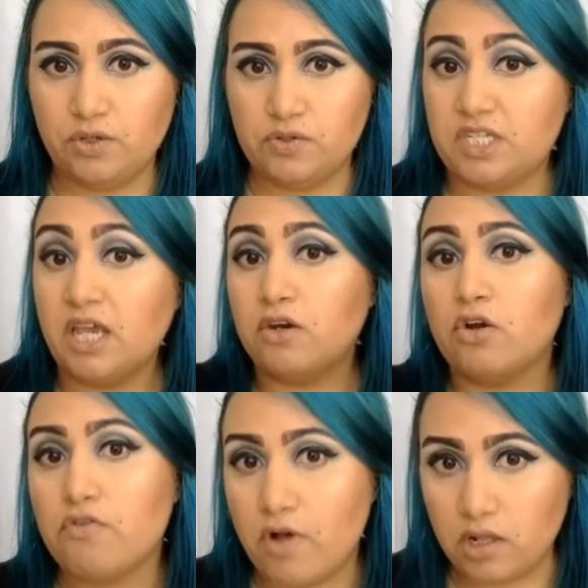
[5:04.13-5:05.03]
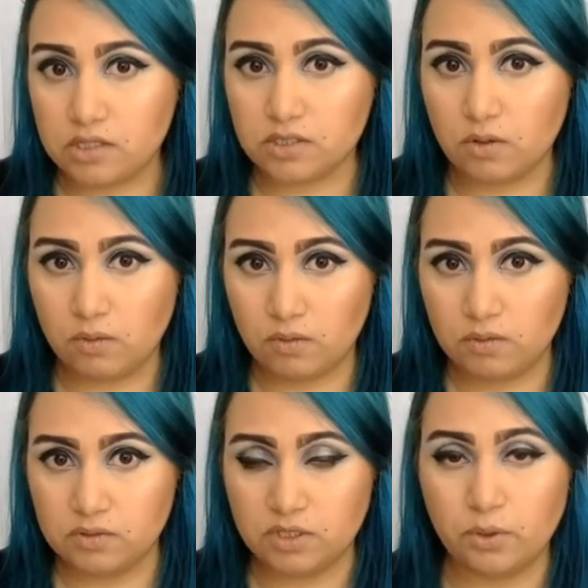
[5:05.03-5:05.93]
stand or fall as a whole.
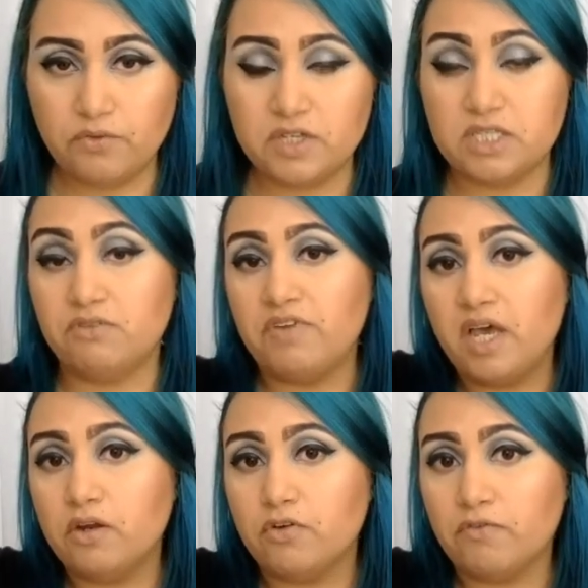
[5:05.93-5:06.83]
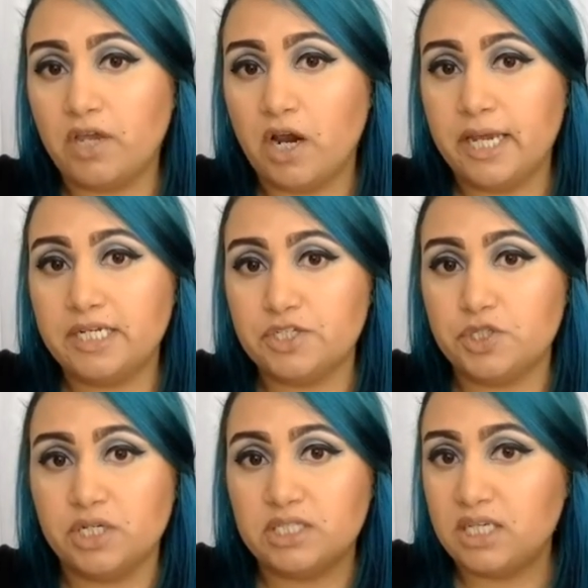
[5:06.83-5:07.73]
So if it's invalid for VRA
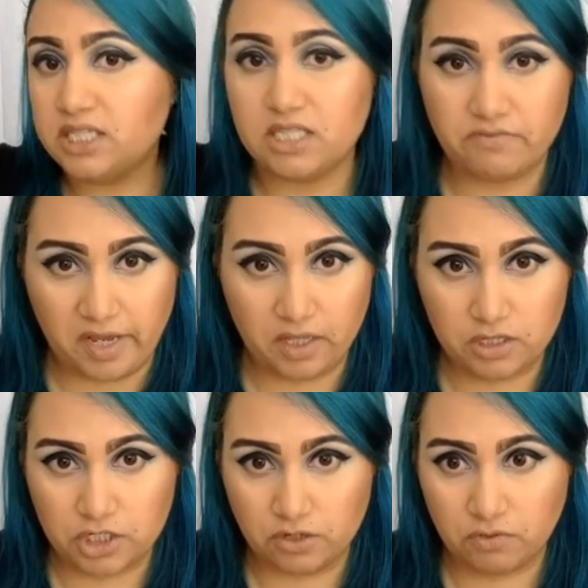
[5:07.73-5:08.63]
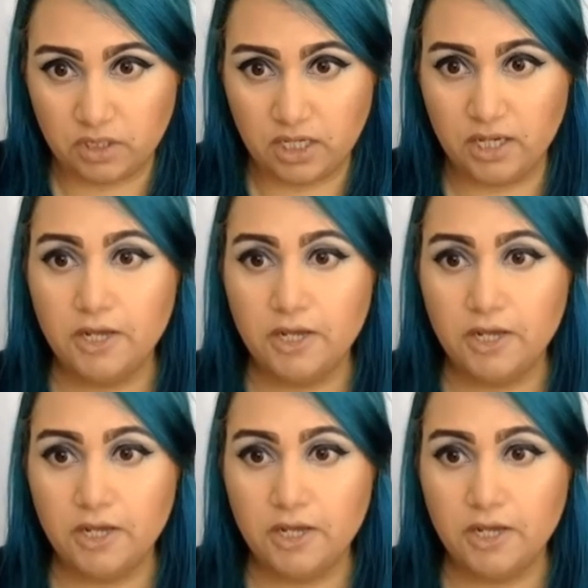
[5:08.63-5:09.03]
districts, it's invalid generally.